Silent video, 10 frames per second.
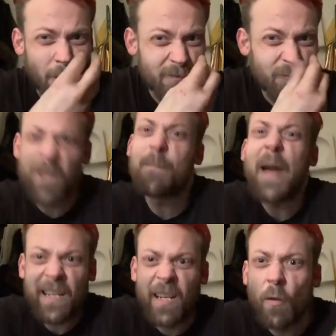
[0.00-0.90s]

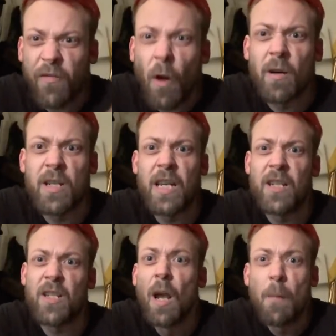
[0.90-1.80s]
respected
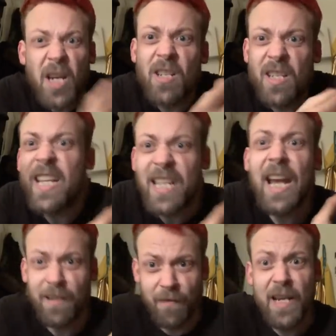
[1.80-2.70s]
authorities. Because this
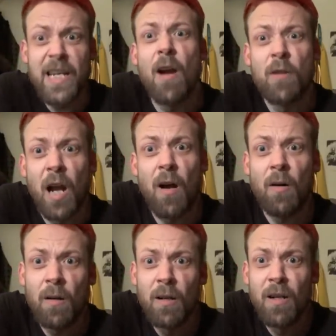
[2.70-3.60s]
ain't the video,
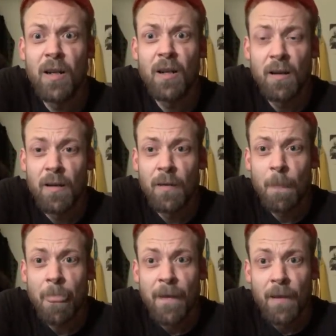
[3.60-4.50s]
Carl.
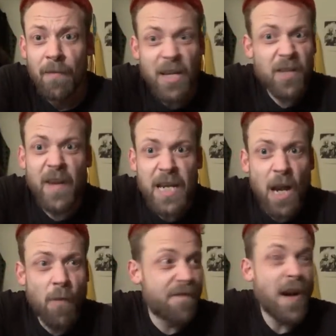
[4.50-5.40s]
This
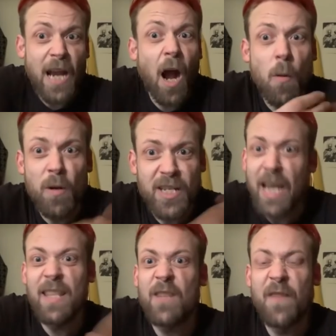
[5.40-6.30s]
video, fuck it, I would say
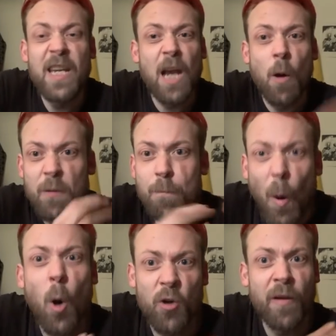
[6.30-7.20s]
this video is
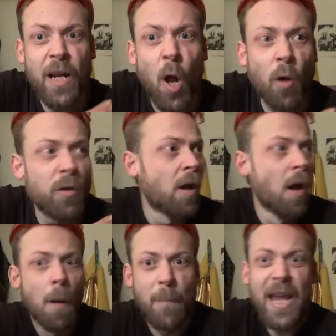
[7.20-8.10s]
bordering on
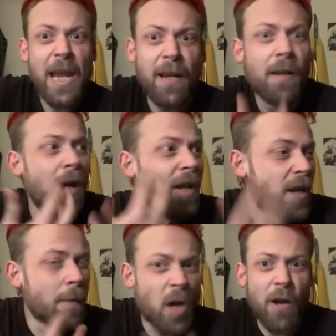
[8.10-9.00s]
being
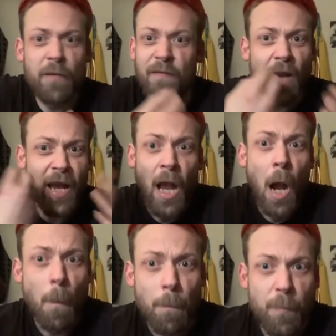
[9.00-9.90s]
some kind of, like,
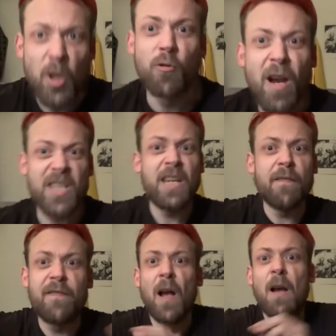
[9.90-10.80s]

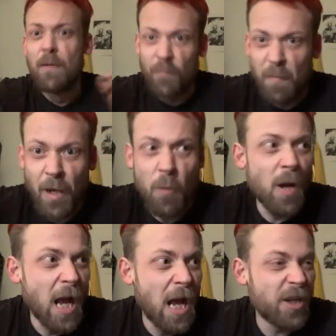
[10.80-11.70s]
progressive, you
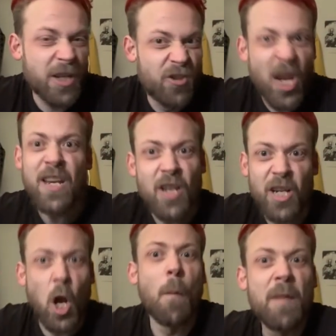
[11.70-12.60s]
know, gender
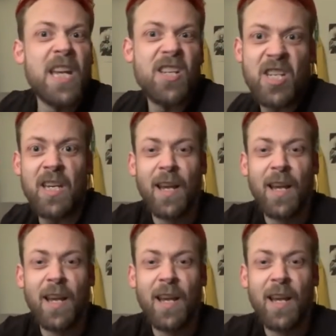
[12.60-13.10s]
communist